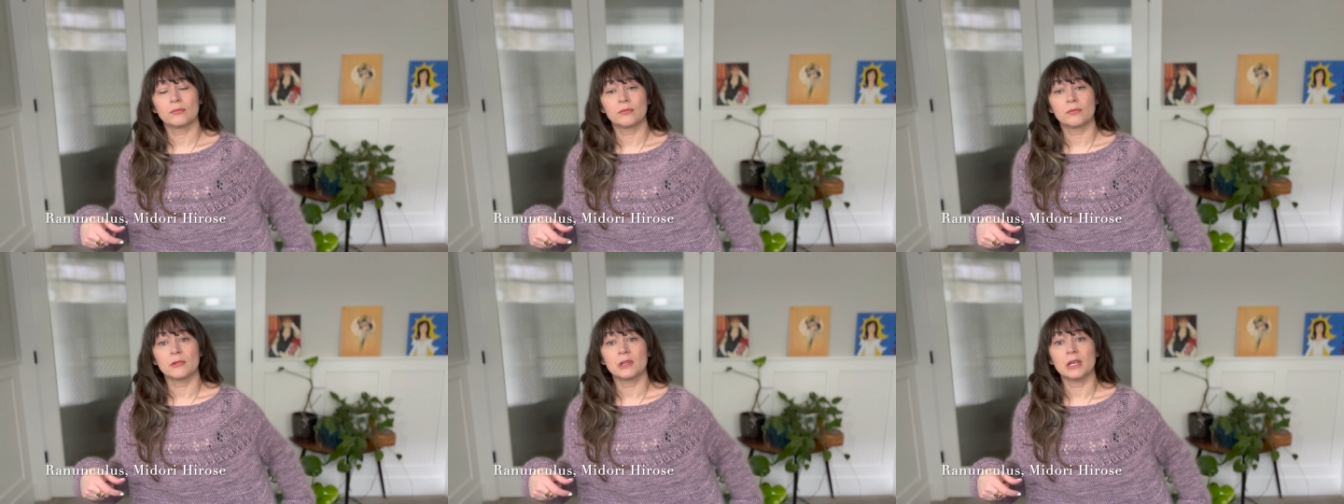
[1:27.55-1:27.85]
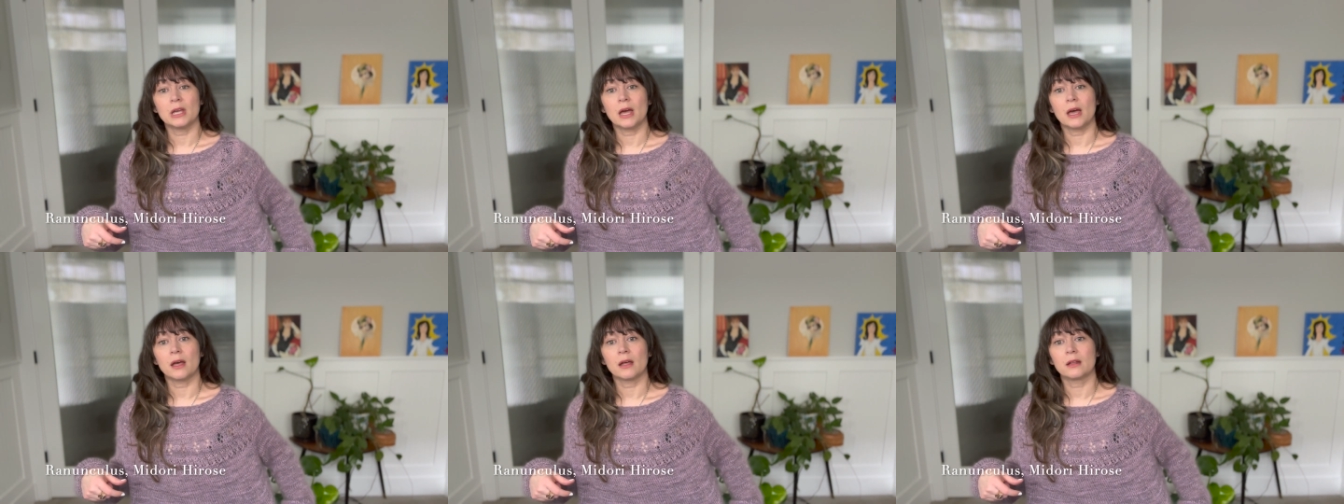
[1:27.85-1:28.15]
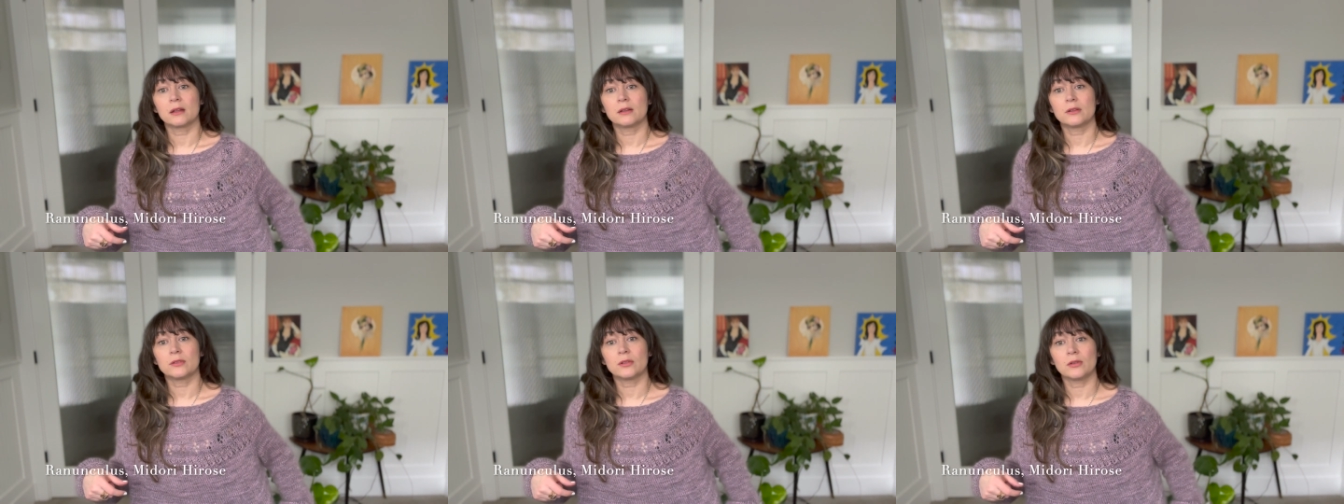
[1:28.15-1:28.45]
Yeah,
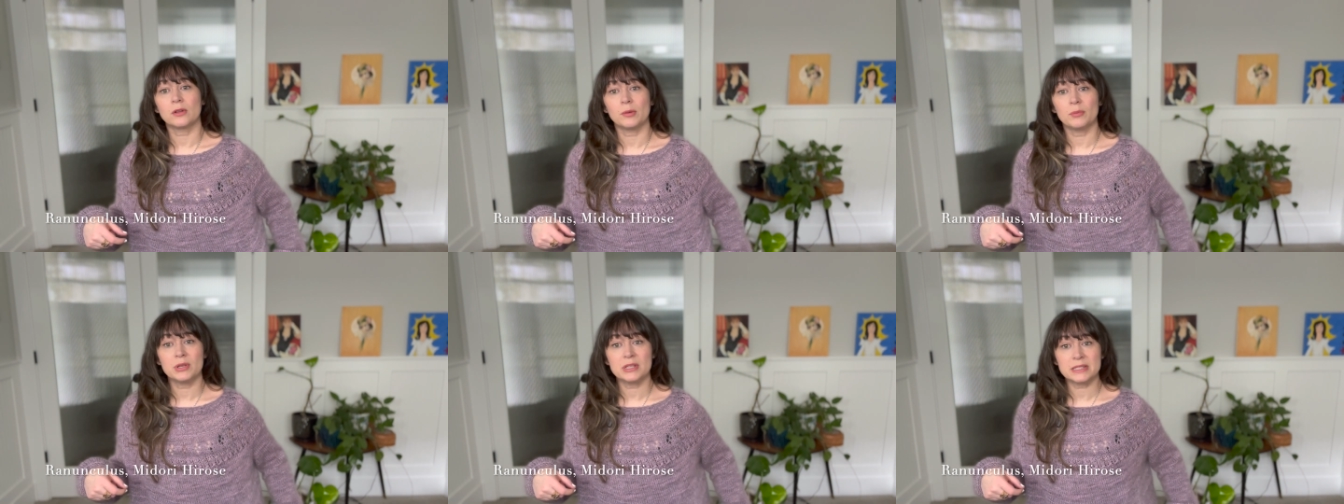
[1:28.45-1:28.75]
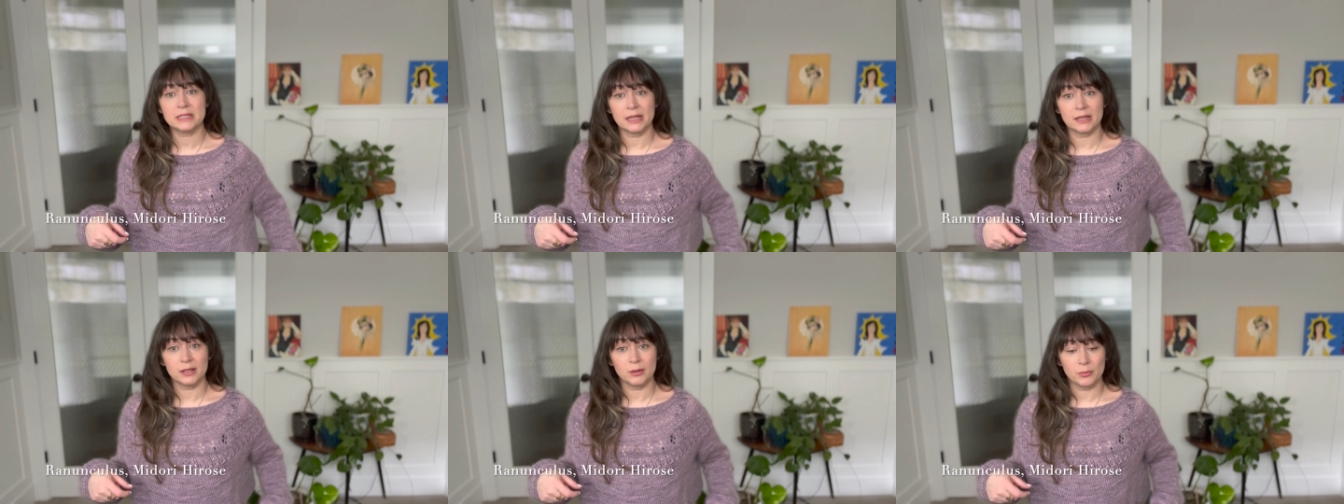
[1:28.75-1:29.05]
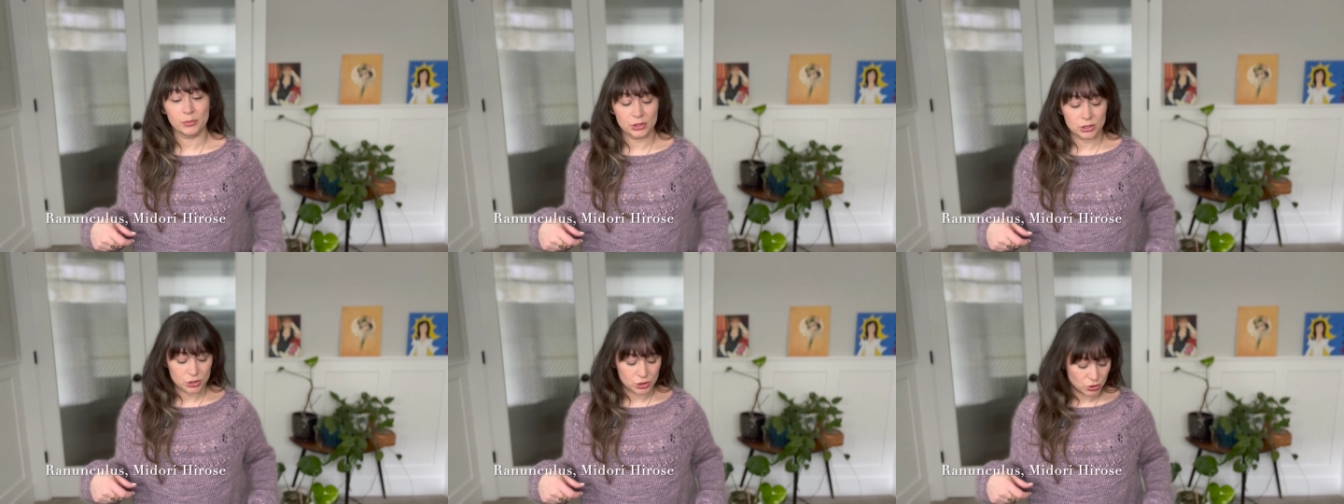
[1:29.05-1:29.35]
so let me stand
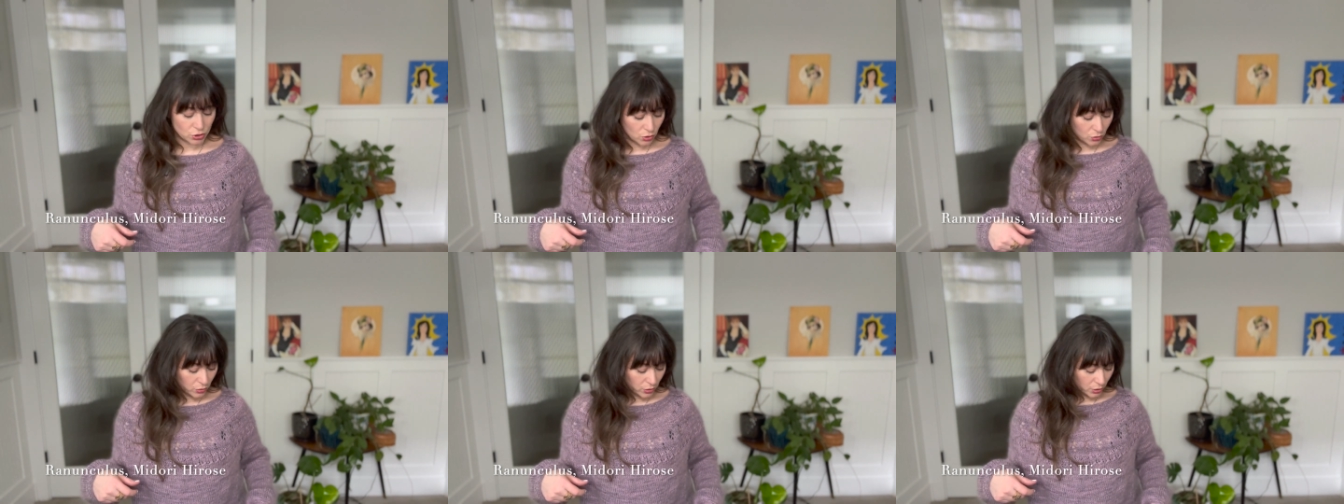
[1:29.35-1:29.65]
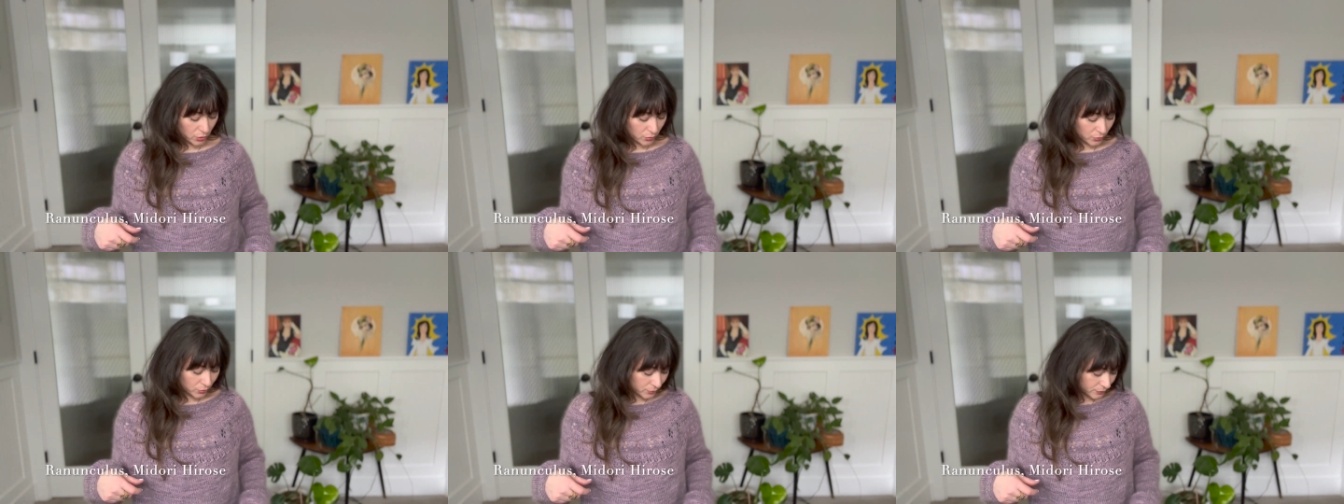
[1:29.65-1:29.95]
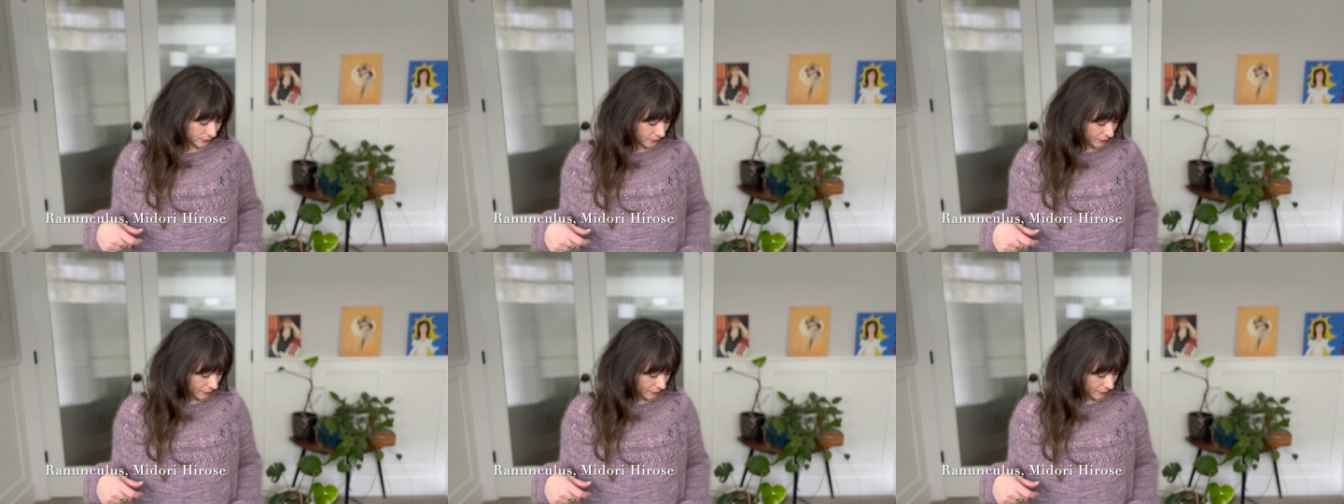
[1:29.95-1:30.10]
up and show you.